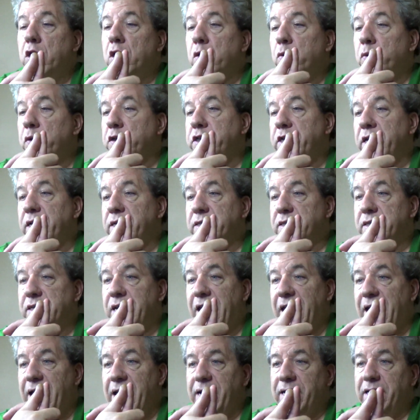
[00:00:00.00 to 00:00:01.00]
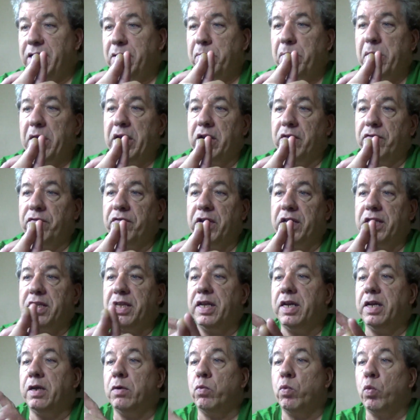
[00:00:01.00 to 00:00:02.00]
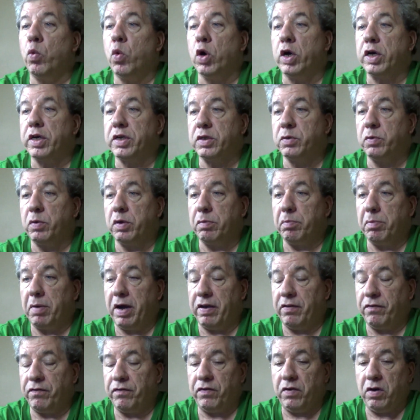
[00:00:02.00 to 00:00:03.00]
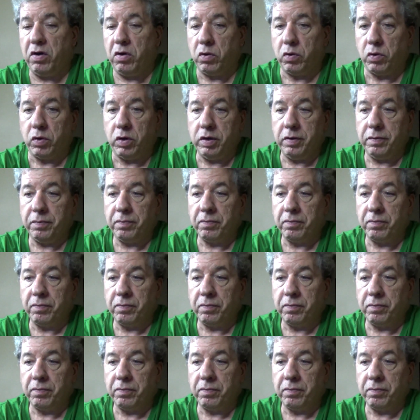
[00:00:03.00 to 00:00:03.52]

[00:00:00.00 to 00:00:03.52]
which has an added benefit that it works with my phone